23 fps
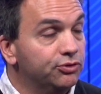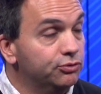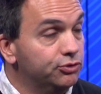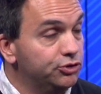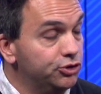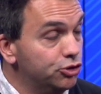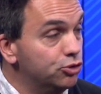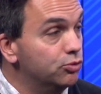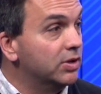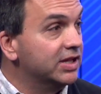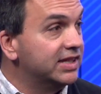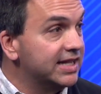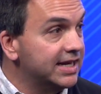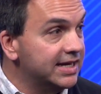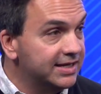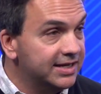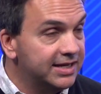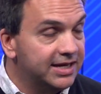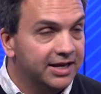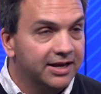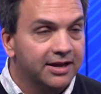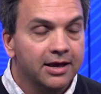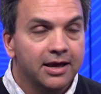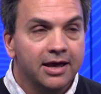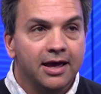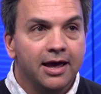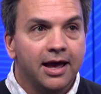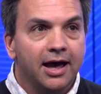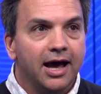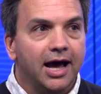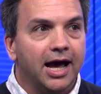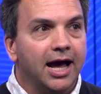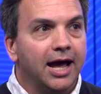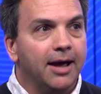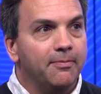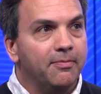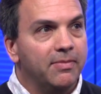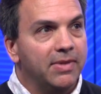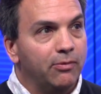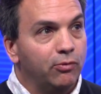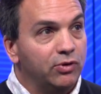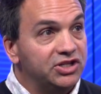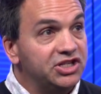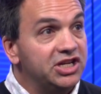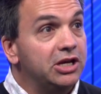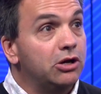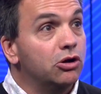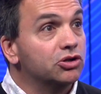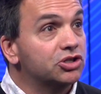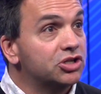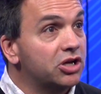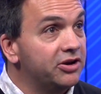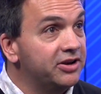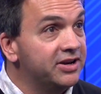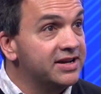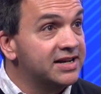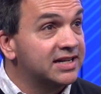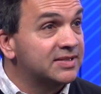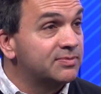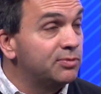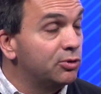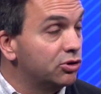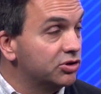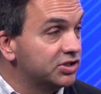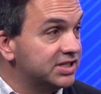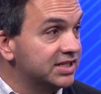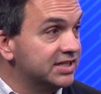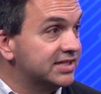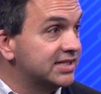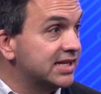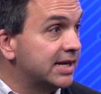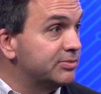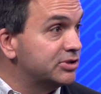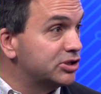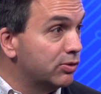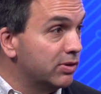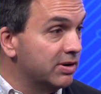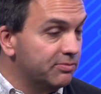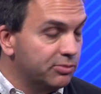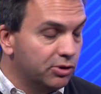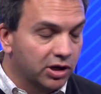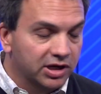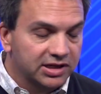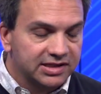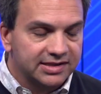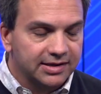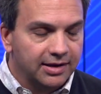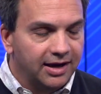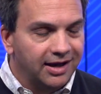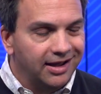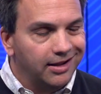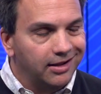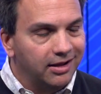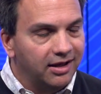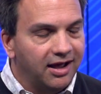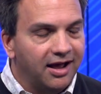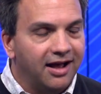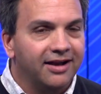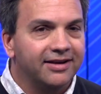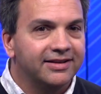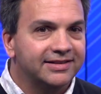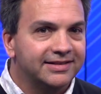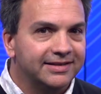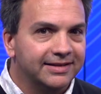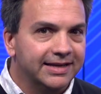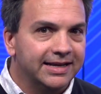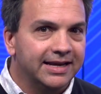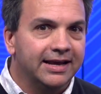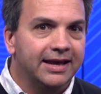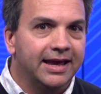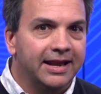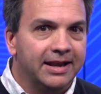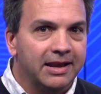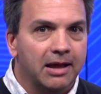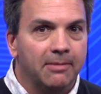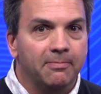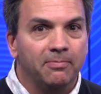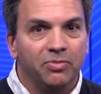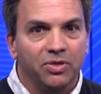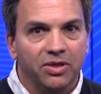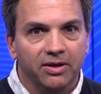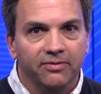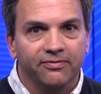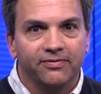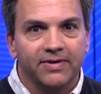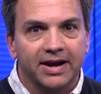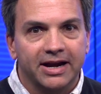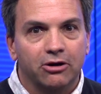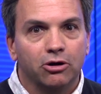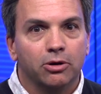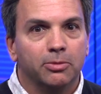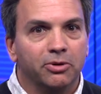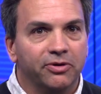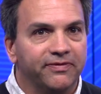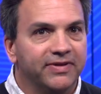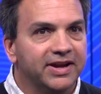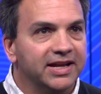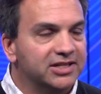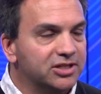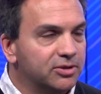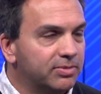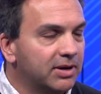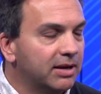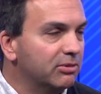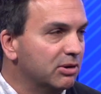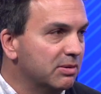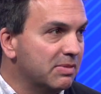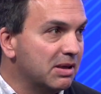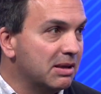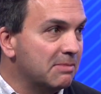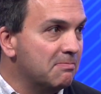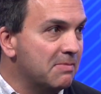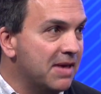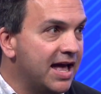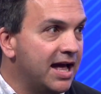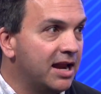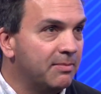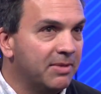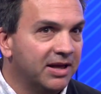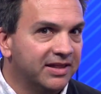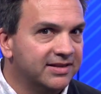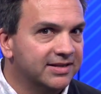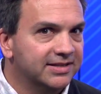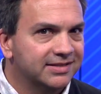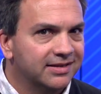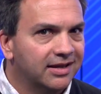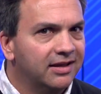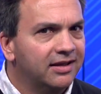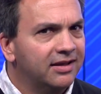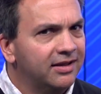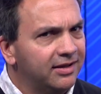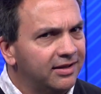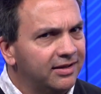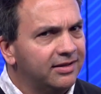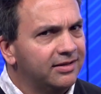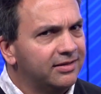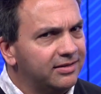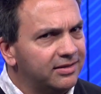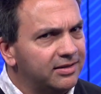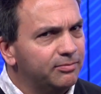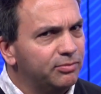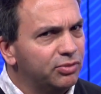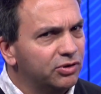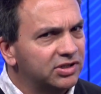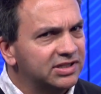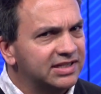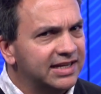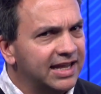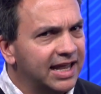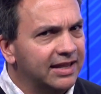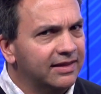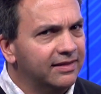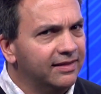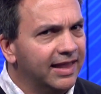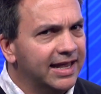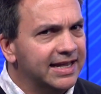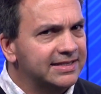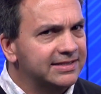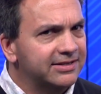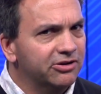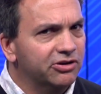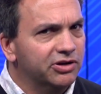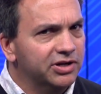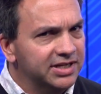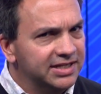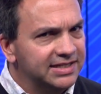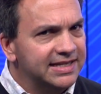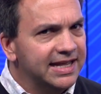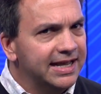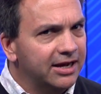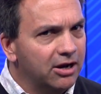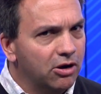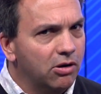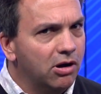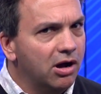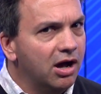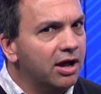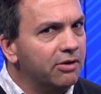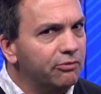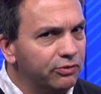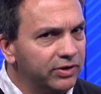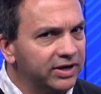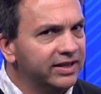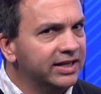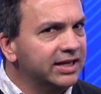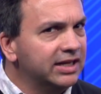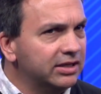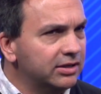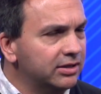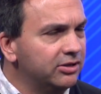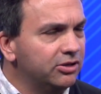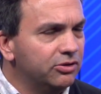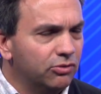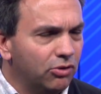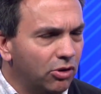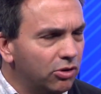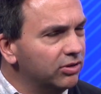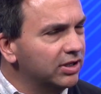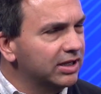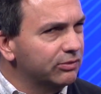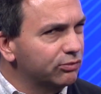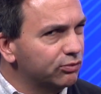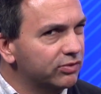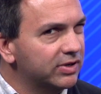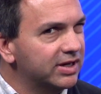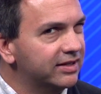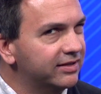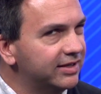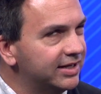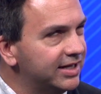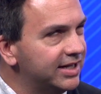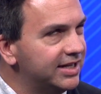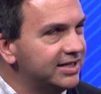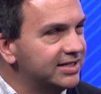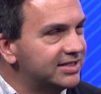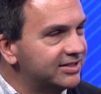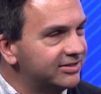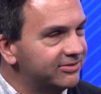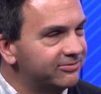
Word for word: do what they did, um, which he goes on and explores in subsequent books. Uh, honestly, and the Frank Herbert fans will probably be mad about this the books get less good as they go on. Really, you only really need to